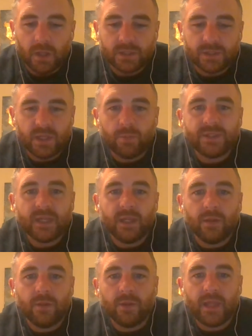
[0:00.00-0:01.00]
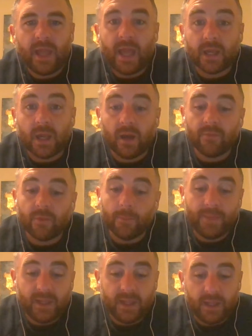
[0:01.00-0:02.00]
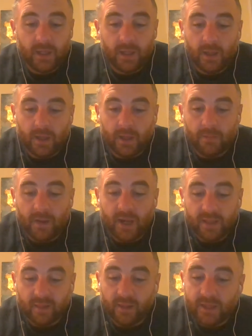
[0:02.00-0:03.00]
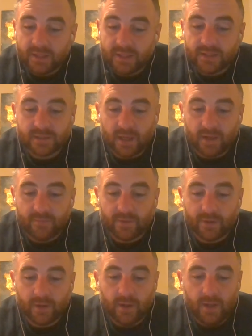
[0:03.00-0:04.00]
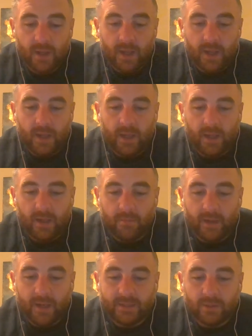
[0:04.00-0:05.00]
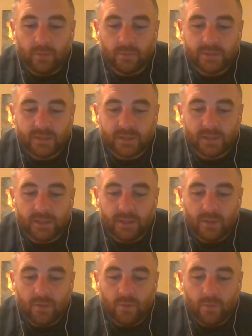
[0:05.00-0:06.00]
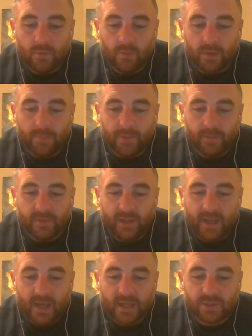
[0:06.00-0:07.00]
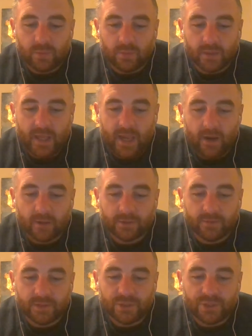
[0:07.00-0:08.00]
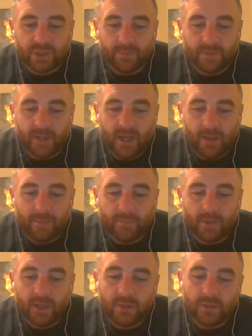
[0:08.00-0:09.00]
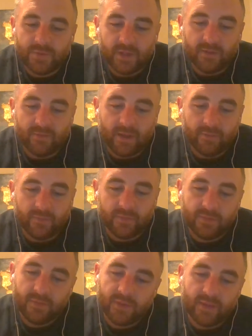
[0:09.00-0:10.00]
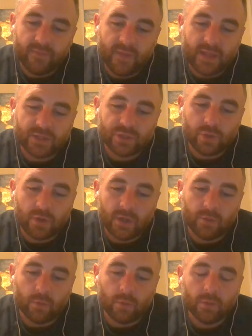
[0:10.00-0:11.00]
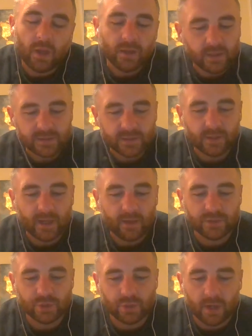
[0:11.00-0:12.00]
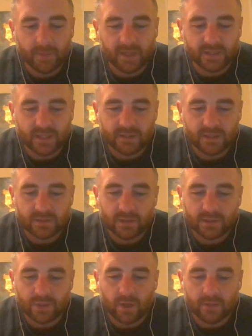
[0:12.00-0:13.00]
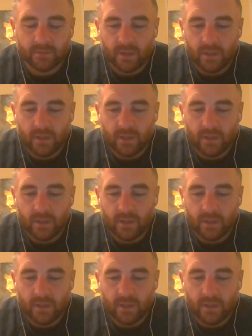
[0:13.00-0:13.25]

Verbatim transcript: So now we're taking a look at cover B. Um, I like this cover. Um, I don't know about the actual character that's jumping up. I'm not a huge fan of how th that's drawn, or not necessarily how it's drawn, because it's not drawn